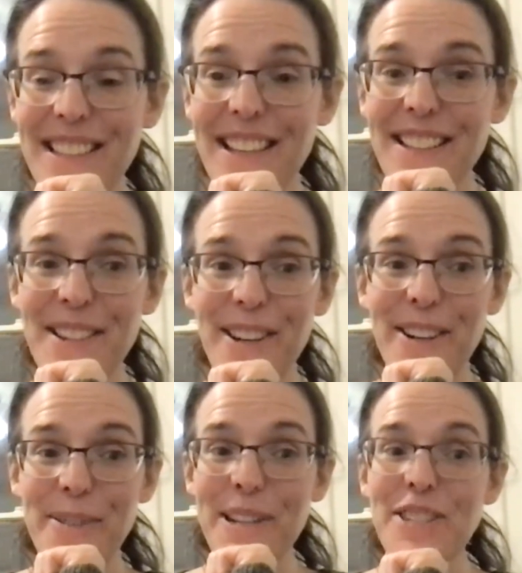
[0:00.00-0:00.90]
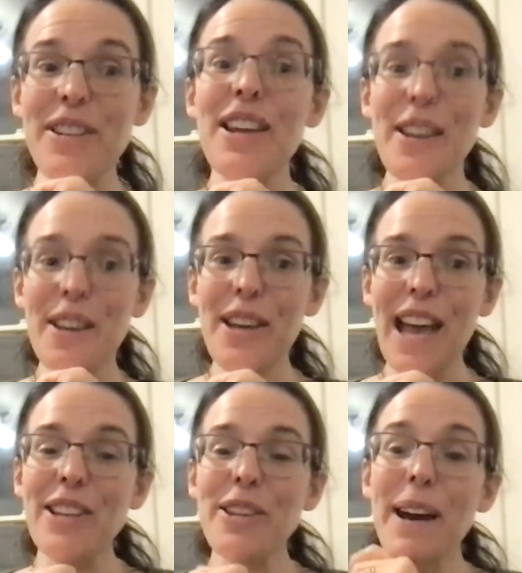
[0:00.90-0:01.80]
a hard question.
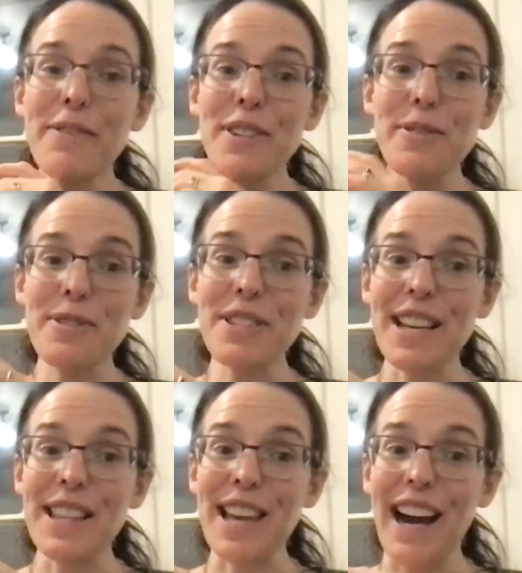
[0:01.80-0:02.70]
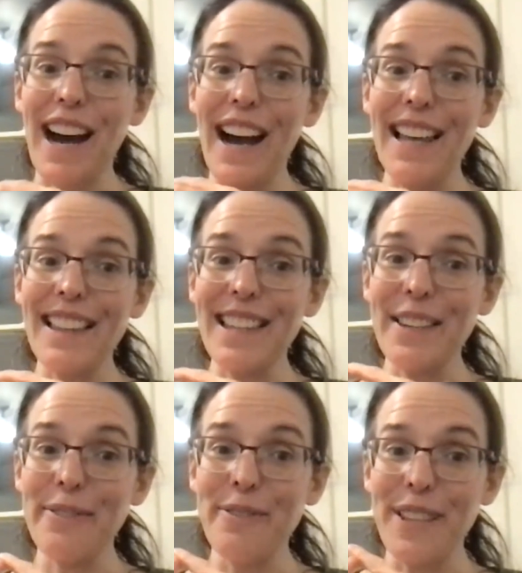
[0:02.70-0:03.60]
And you have to understand that I
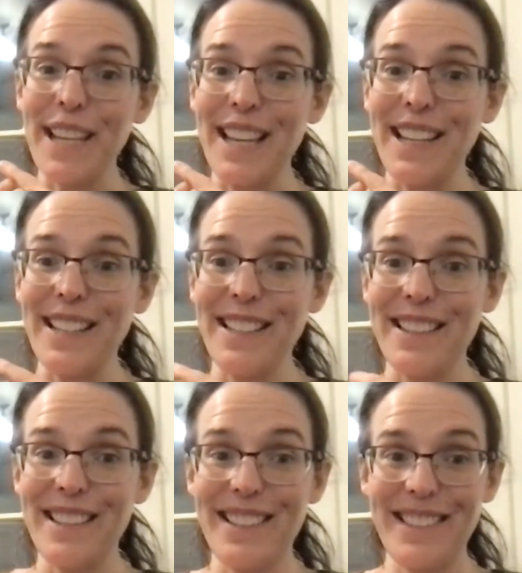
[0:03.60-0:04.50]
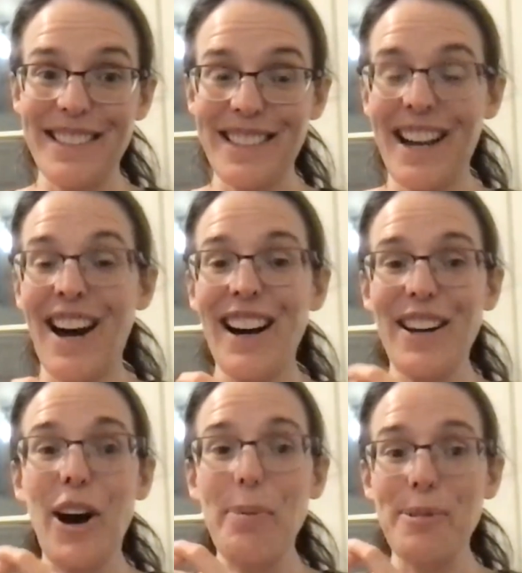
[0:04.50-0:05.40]
live in
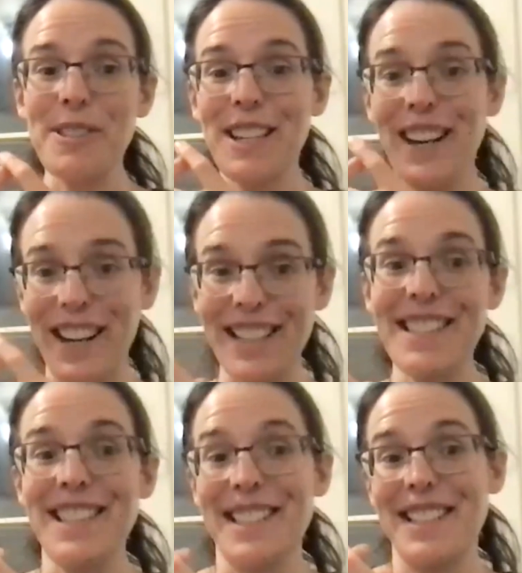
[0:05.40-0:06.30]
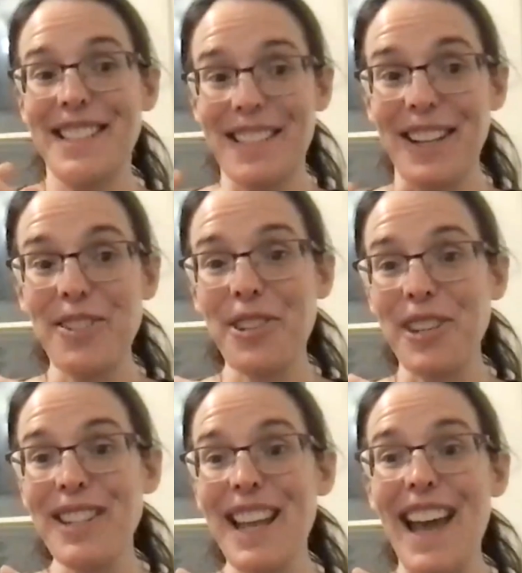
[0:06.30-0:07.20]
almost constant
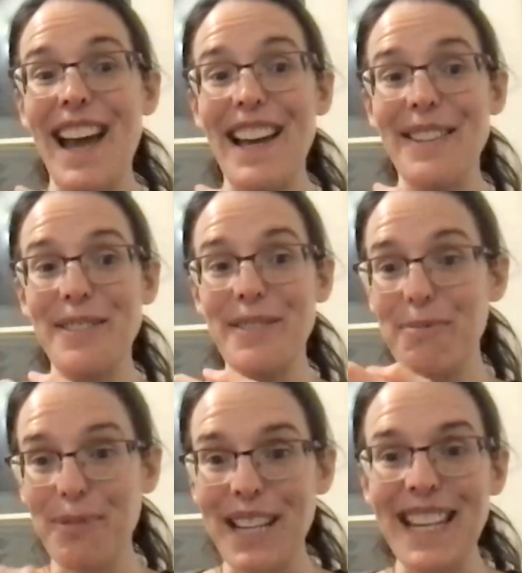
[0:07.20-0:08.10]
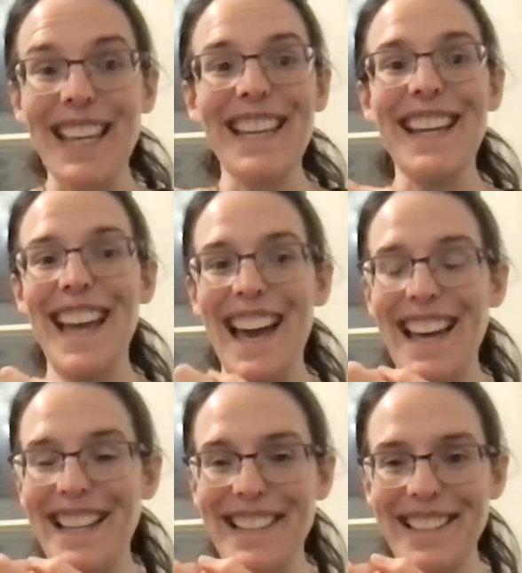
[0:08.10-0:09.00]
discussion and reading
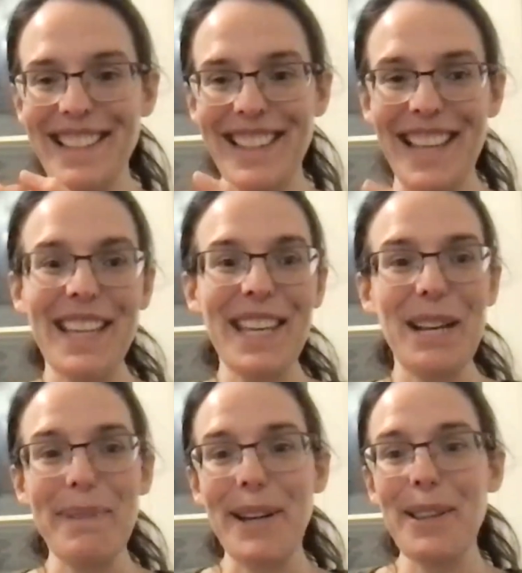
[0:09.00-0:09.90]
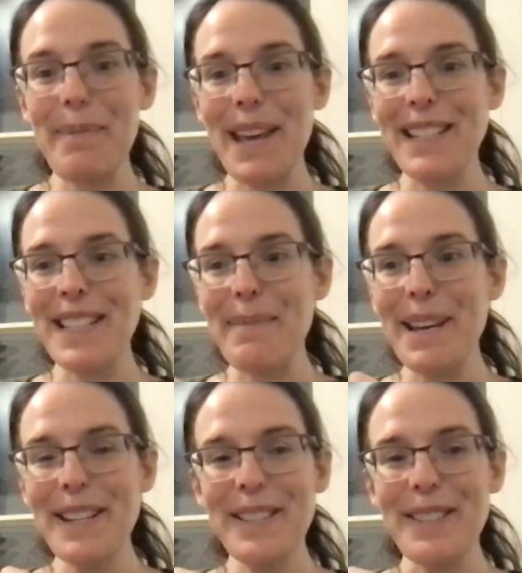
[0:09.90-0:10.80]
and thinking about the
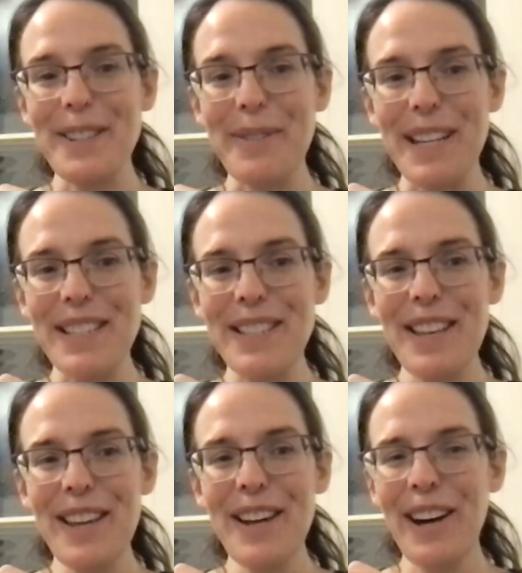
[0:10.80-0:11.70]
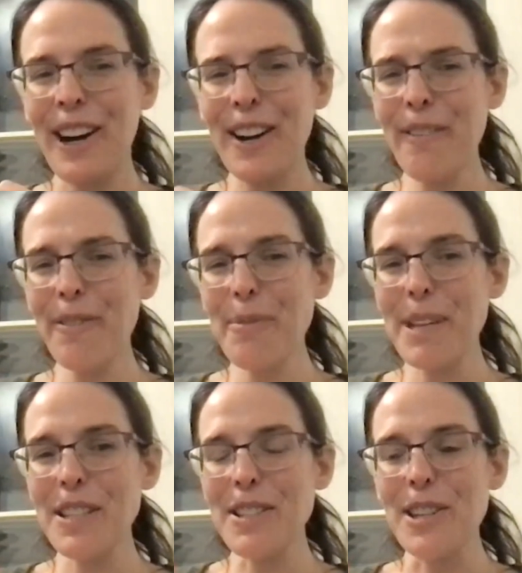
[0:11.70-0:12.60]
pandemic. So it's hard for
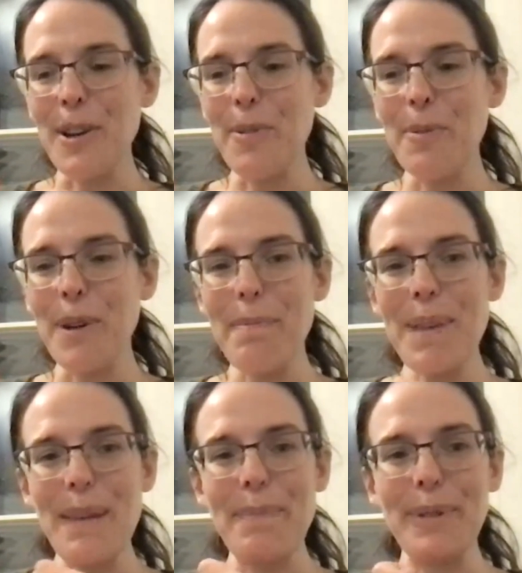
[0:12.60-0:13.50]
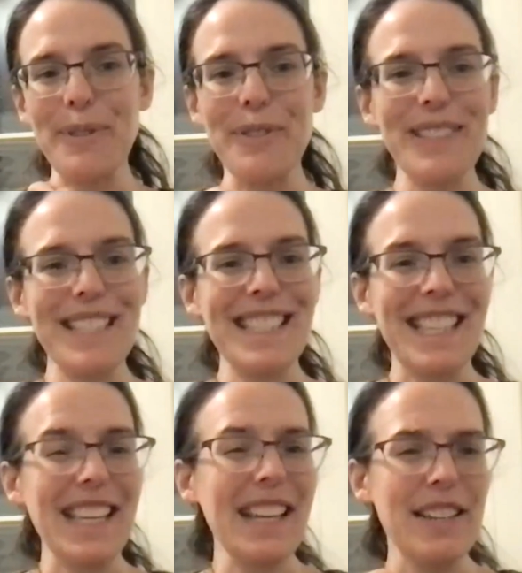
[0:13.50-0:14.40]
me to know what people
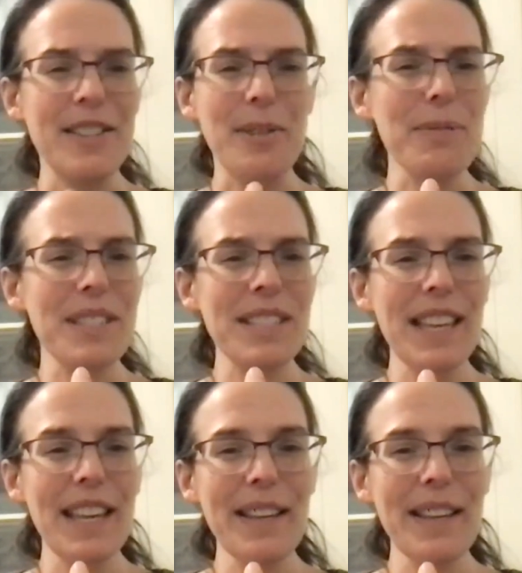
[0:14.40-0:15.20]
see and don't see,